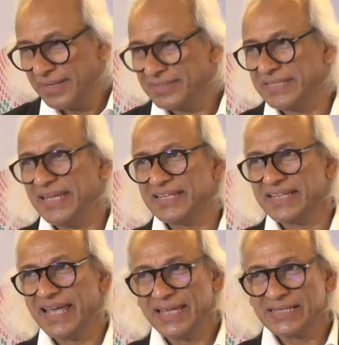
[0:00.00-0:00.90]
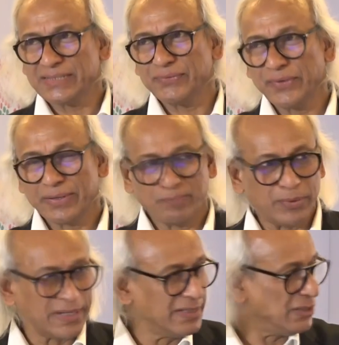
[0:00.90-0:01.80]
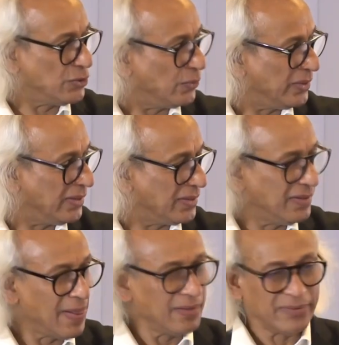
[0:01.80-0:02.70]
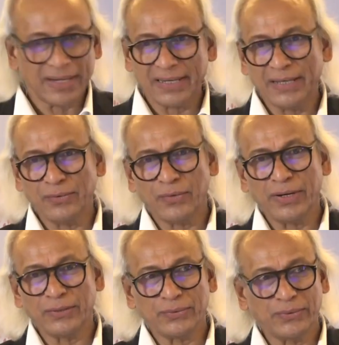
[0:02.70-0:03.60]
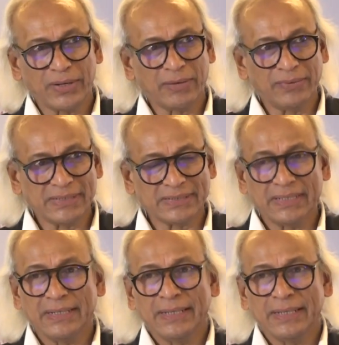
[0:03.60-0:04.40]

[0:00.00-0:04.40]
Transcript: CSIS for putting this together. We are really honored to have this.